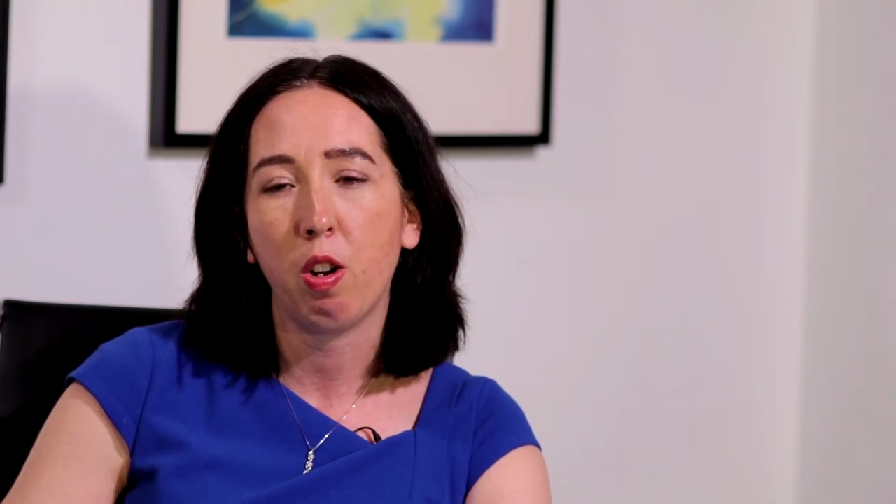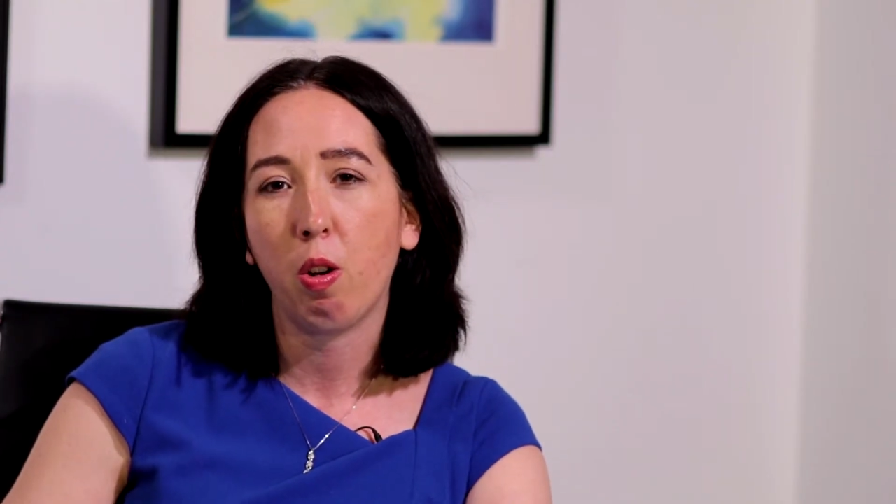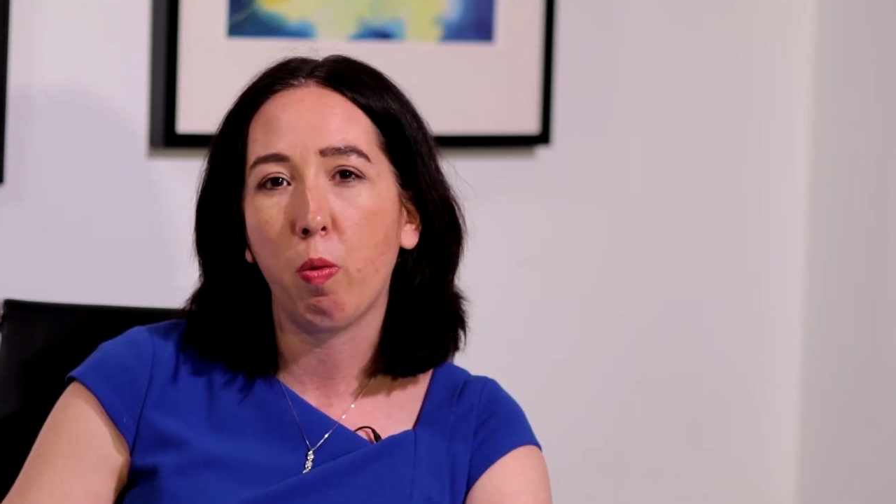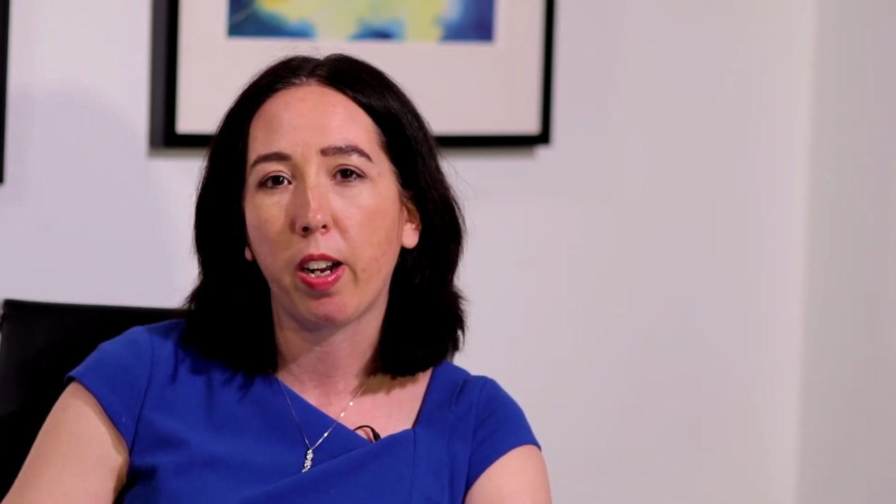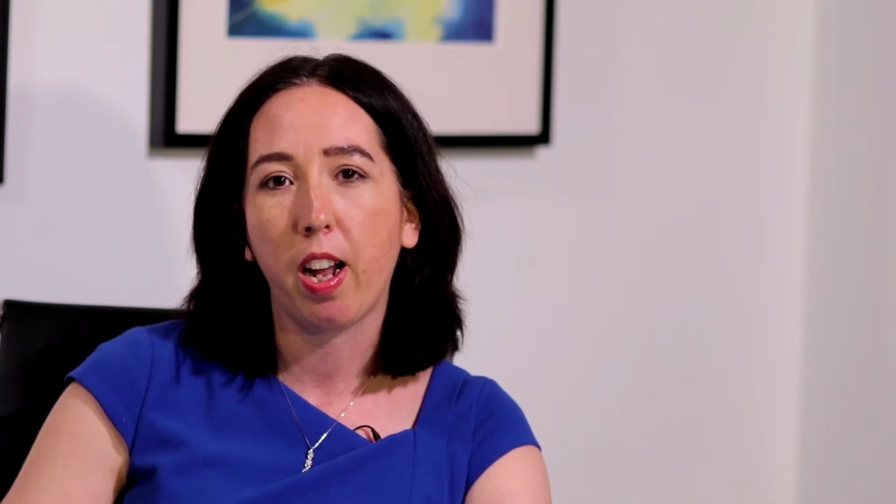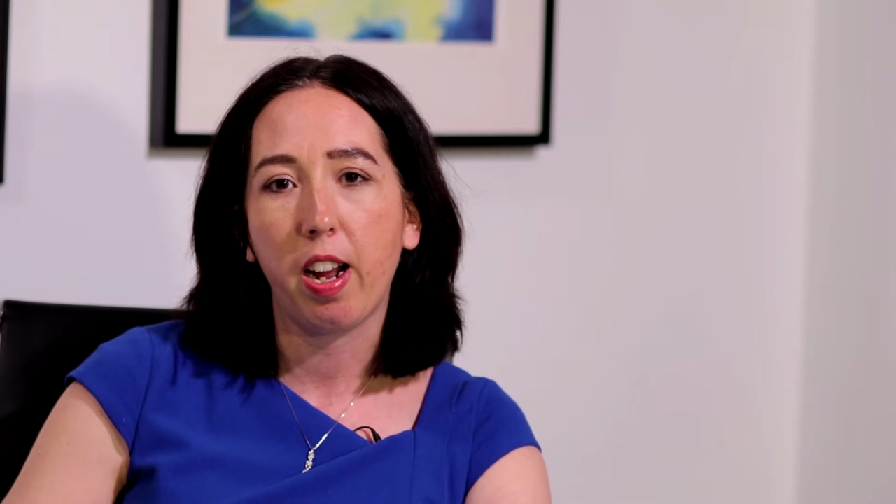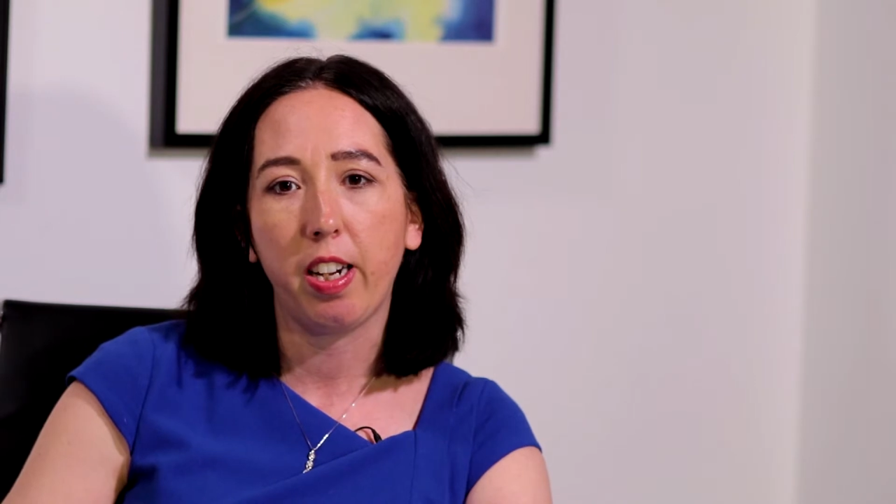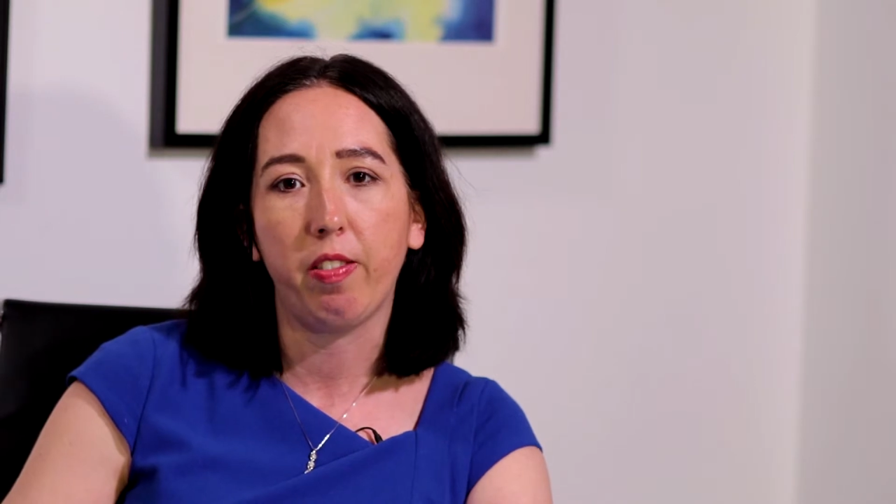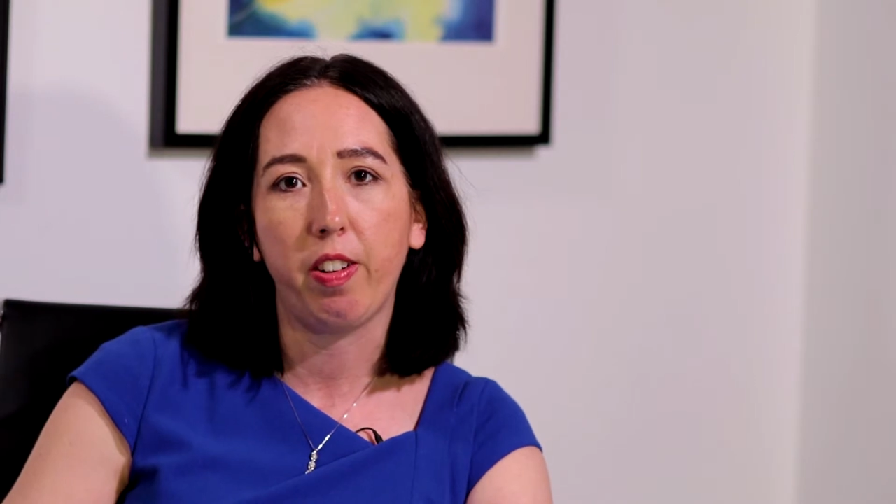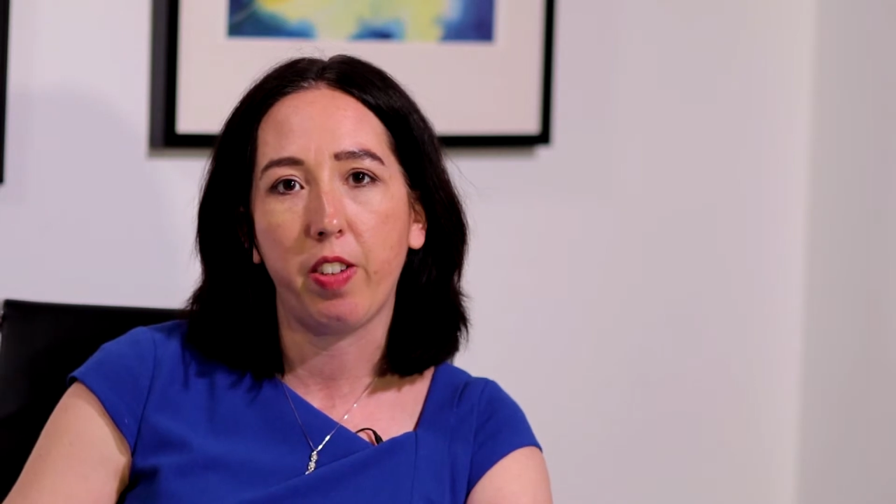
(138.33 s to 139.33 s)
what kind
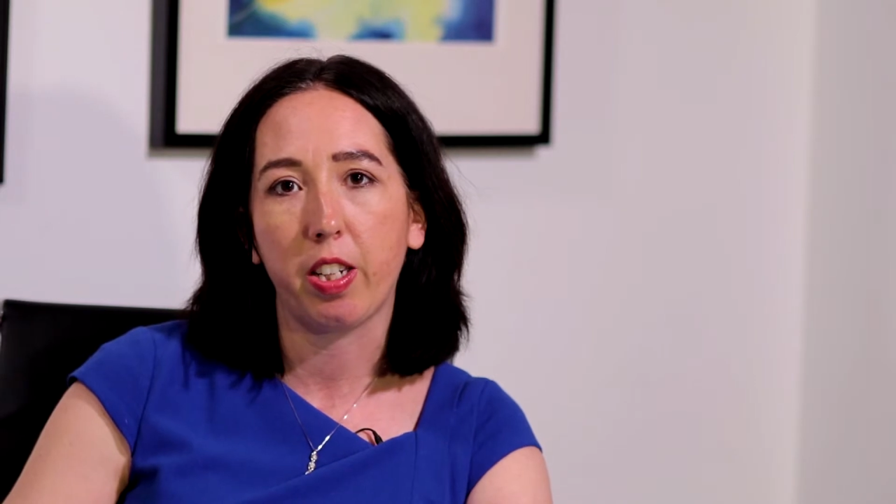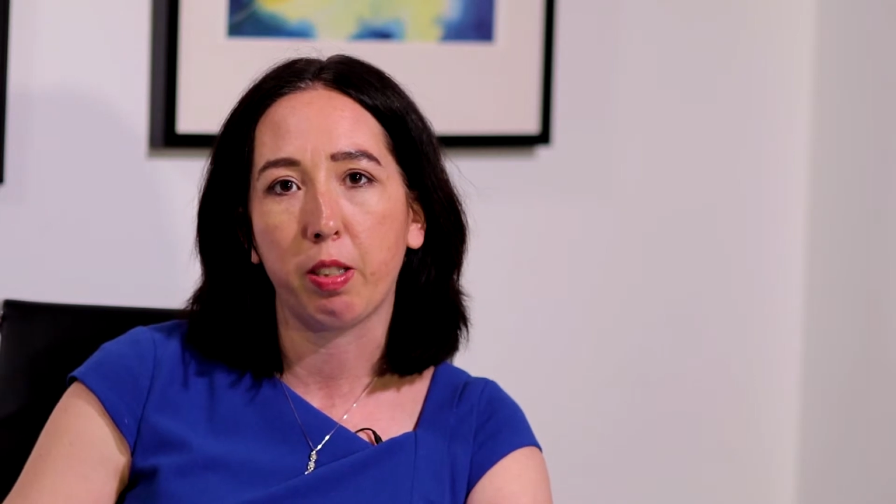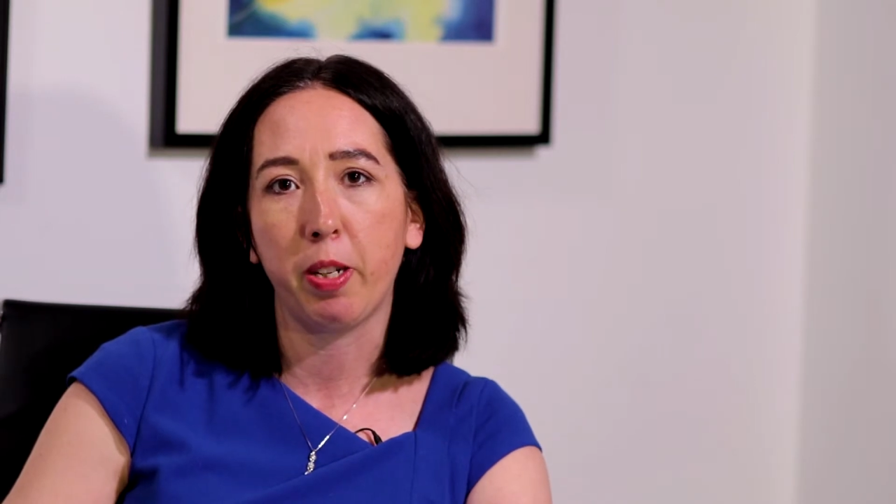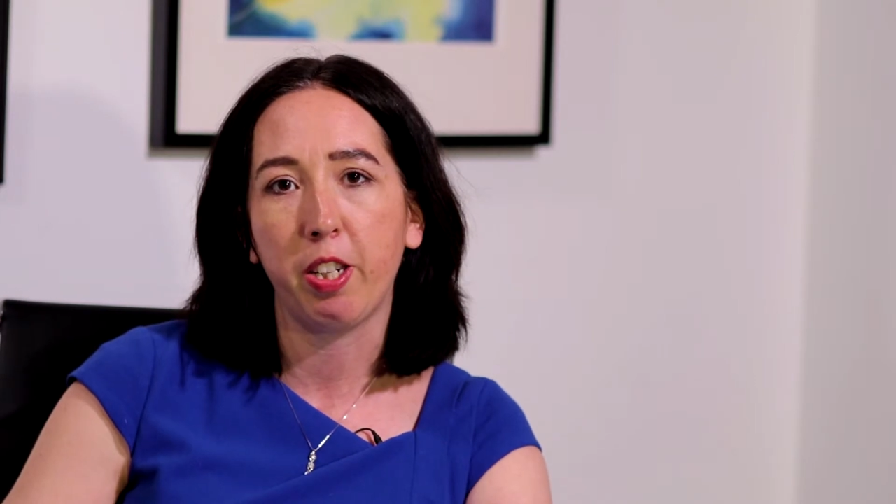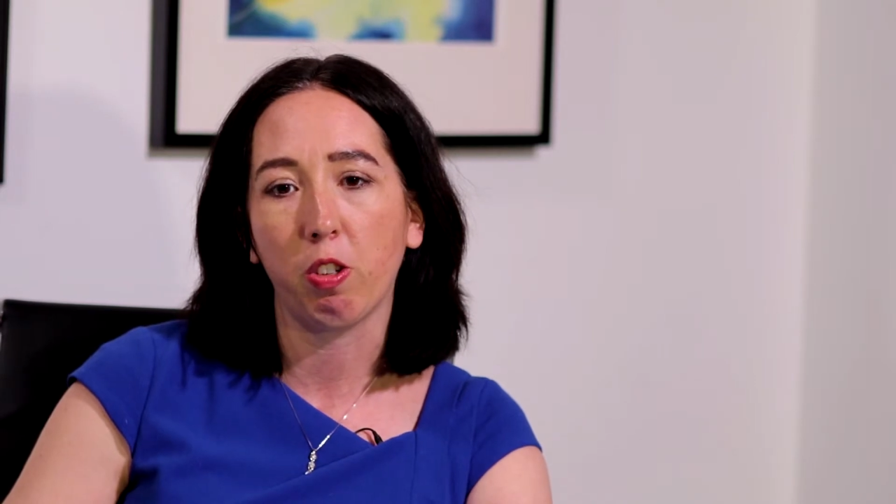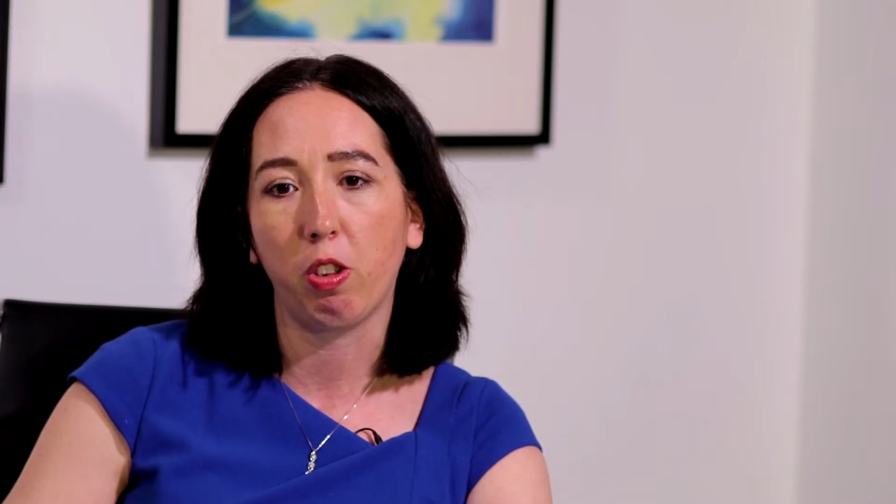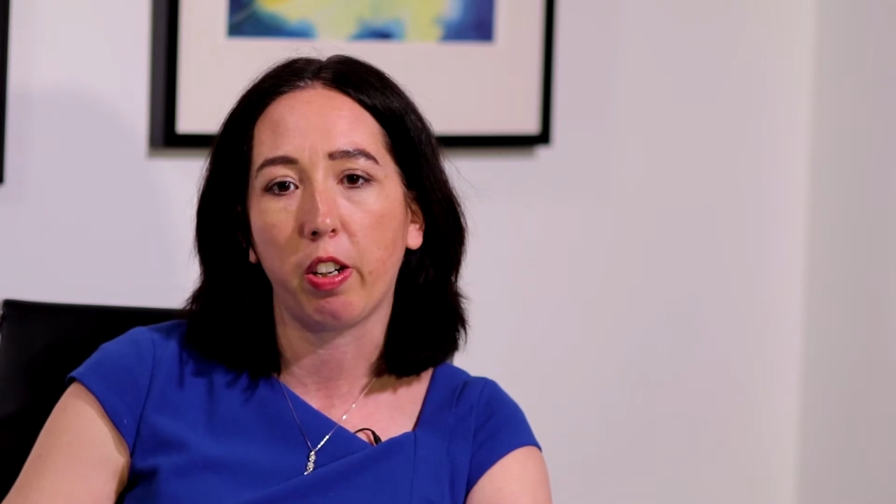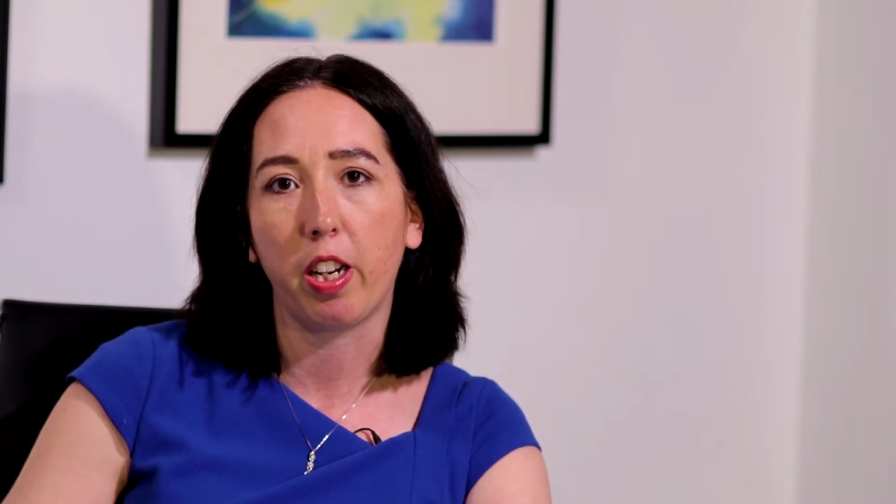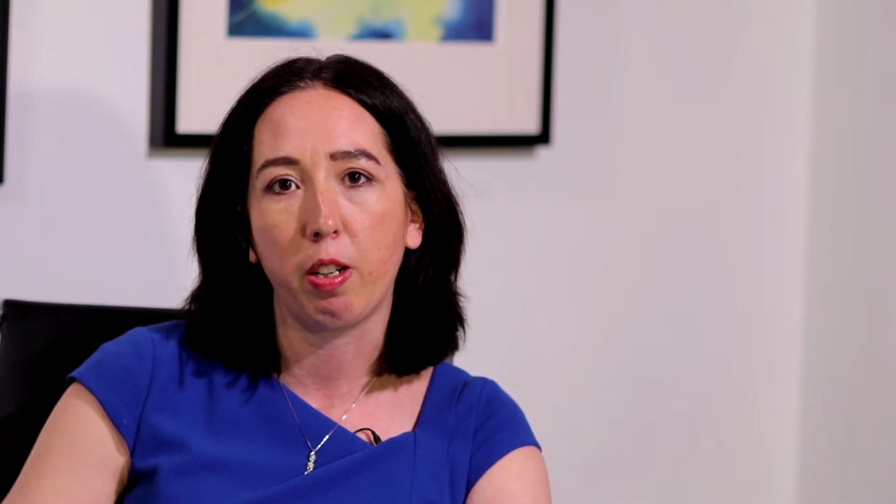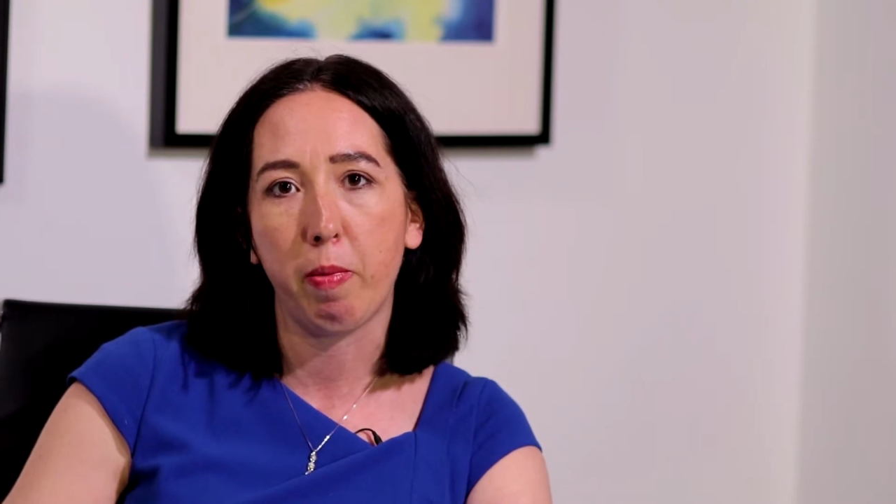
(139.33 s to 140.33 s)
of investment you're
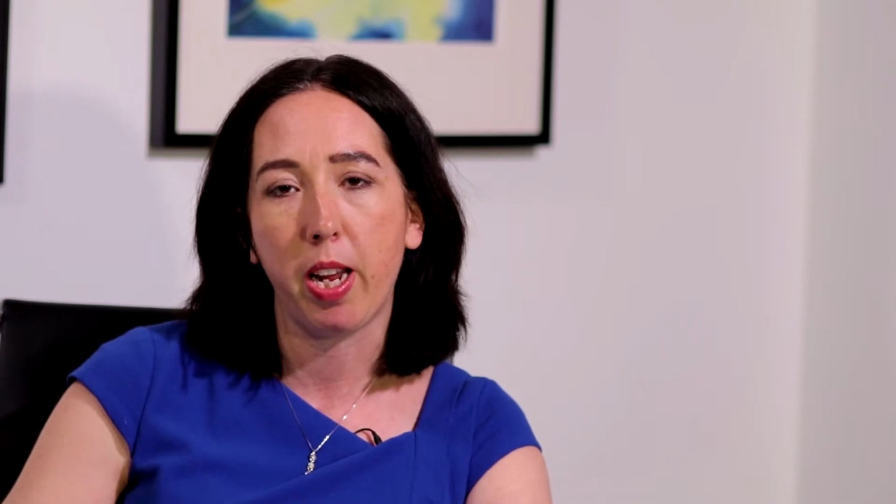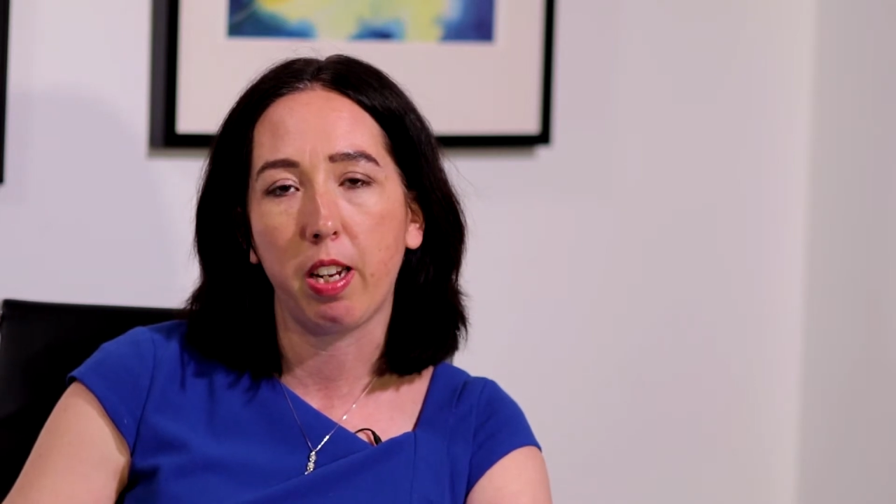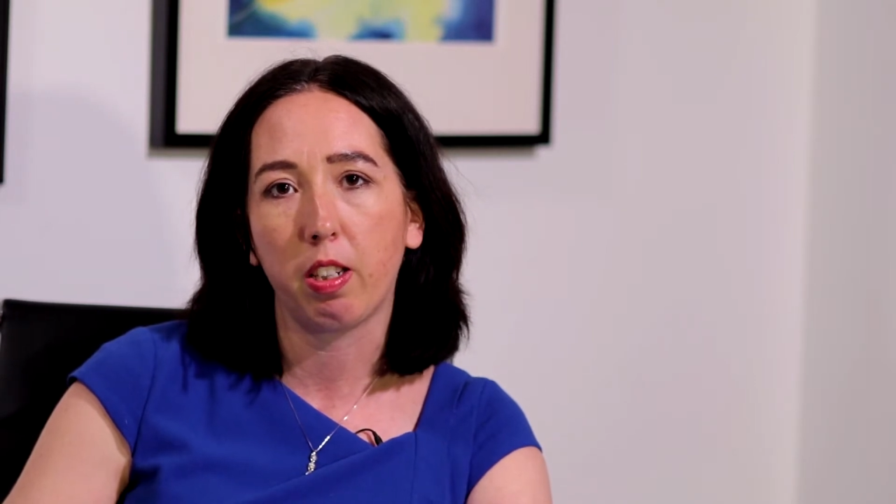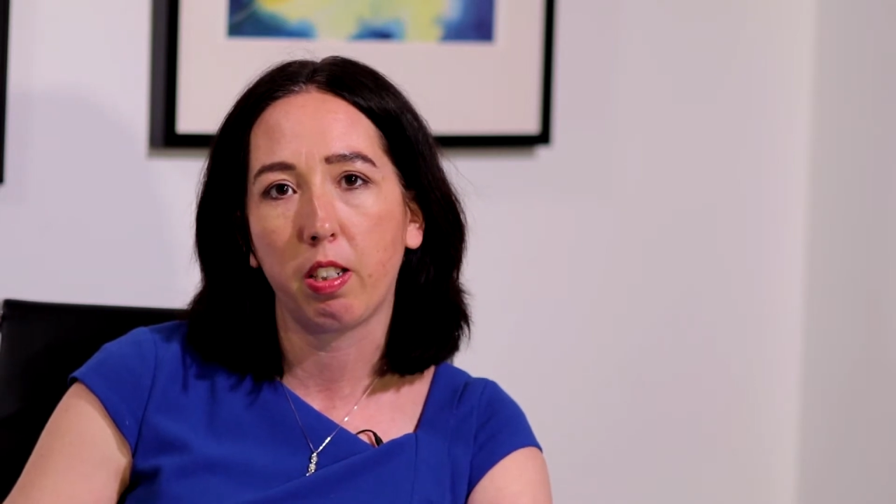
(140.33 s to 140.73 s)
looking to make.